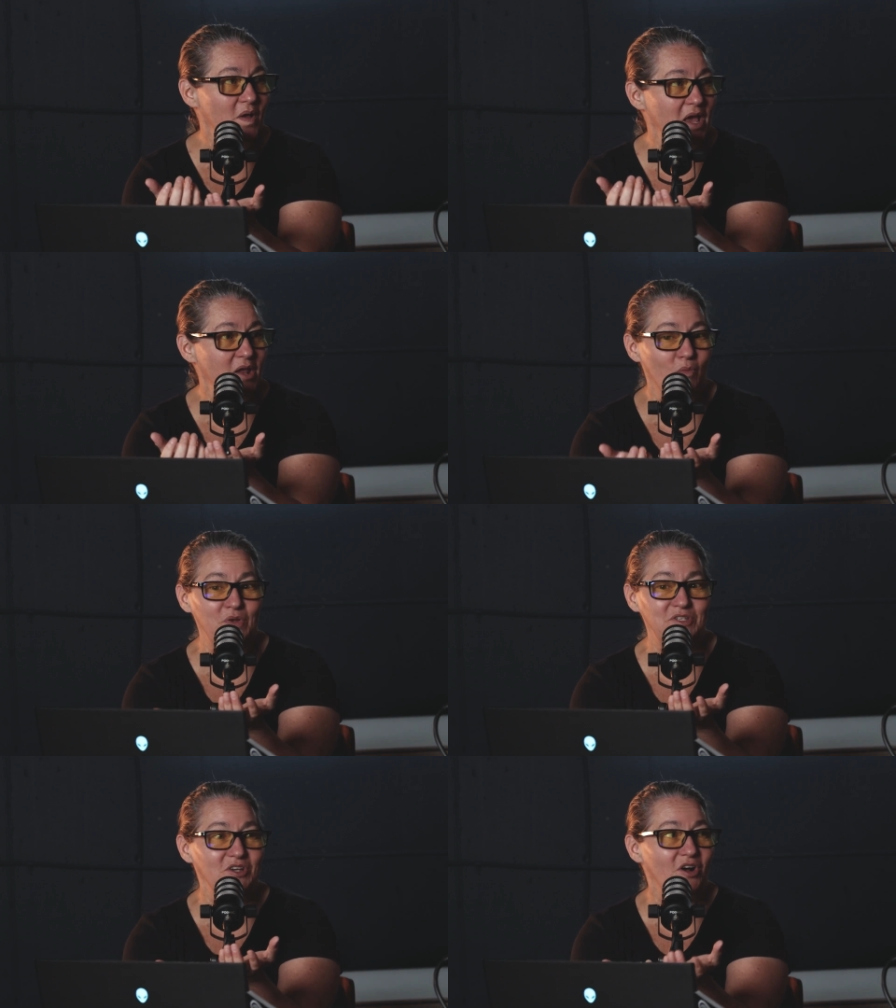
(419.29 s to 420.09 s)
And
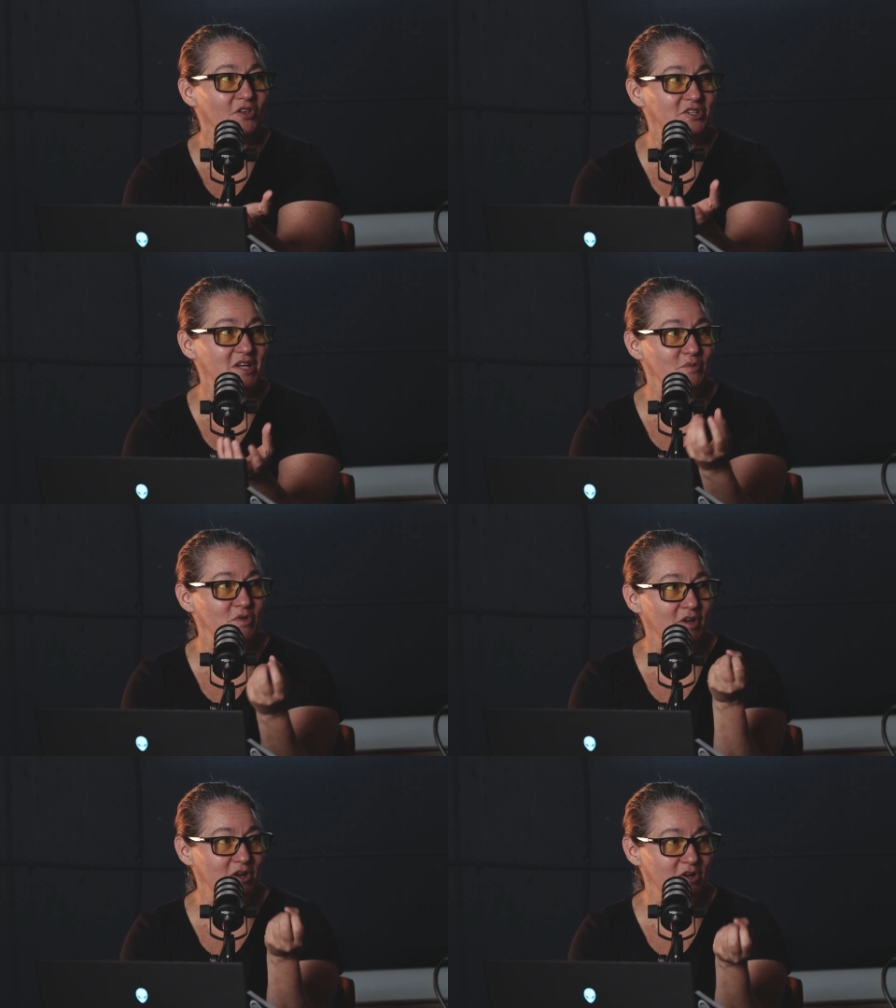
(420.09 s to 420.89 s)
we see all the time
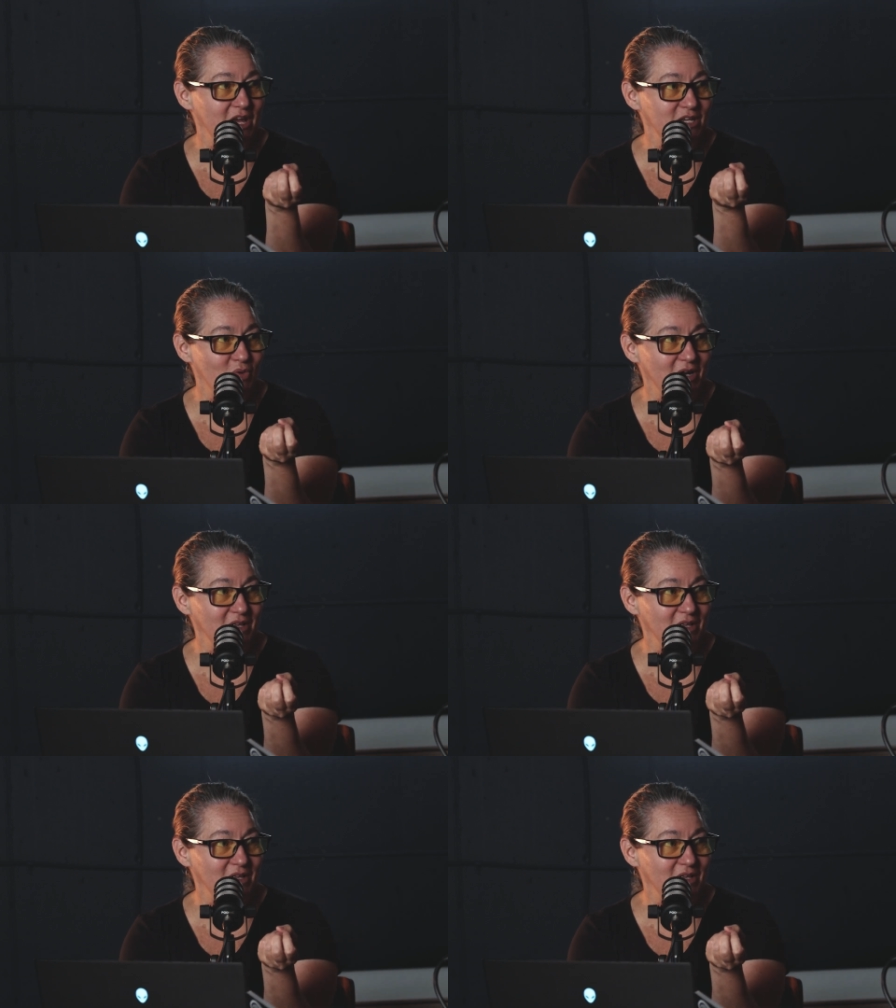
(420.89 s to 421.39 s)
you've got your guest